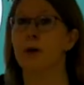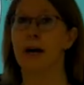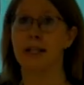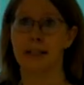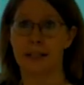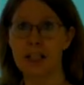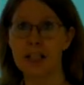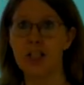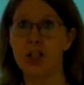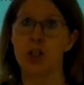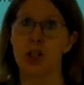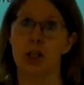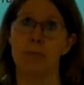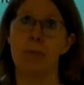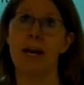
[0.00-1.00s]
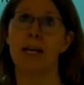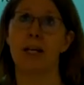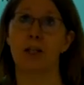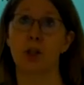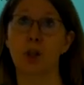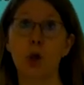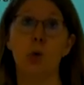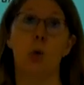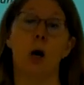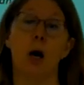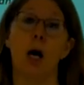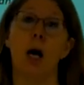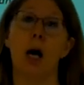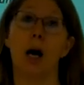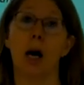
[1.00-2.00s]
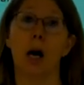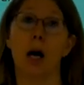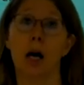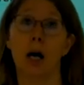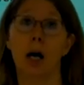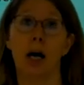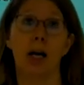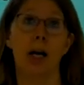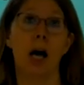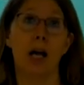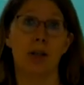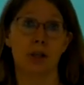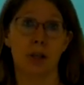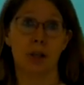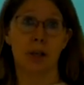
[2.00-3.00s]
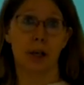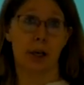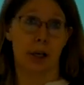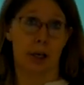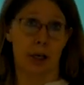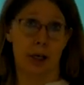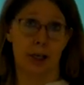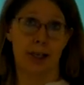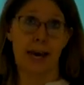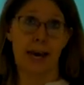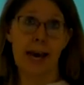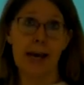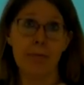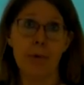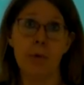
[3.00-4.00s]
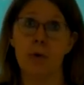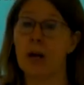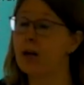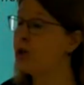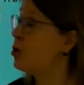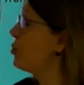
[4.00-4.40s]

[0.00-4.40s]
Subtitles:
you as a teacher make a new, another game or another